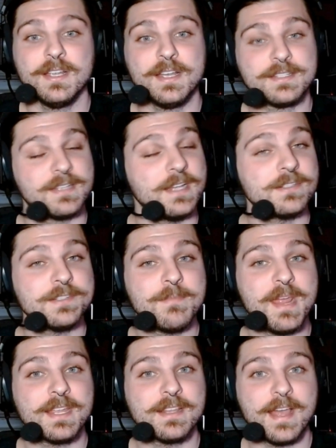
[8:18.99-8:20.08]
essentially
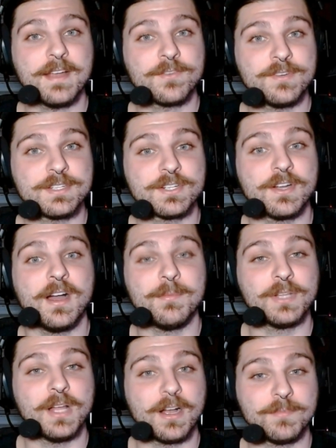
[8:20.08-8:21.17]
making that creature
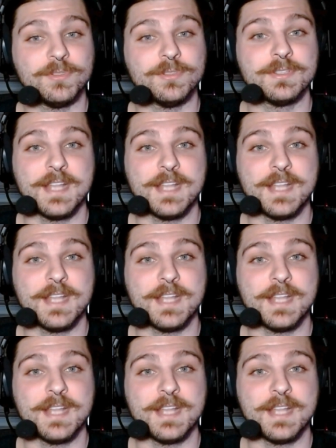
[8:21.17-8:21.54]
unblockable.